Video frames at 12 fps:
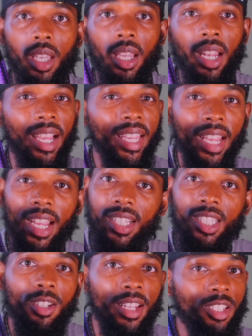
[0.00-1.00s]
And I
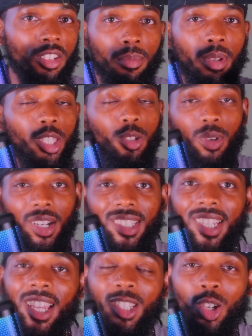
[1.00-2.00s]
guarantee you that's gonna make you want to
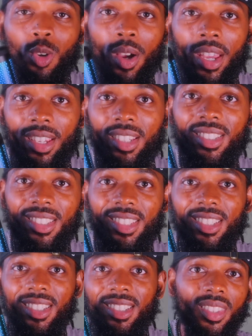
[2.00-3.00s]
change your ways.
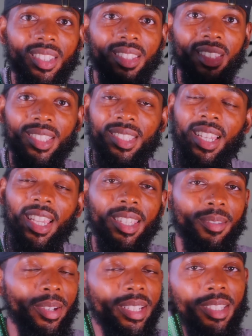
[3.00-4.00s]
The
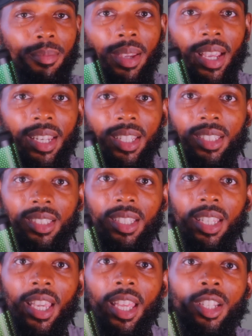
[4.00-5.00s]
second reason, man, is
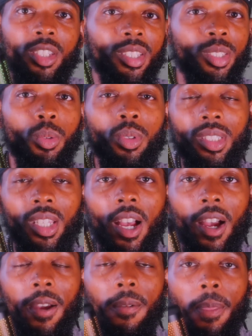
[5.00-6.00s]
energy
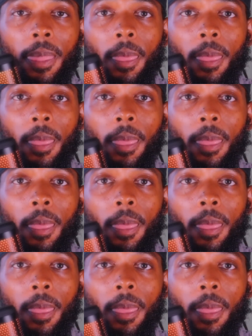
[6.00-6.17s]
suicide.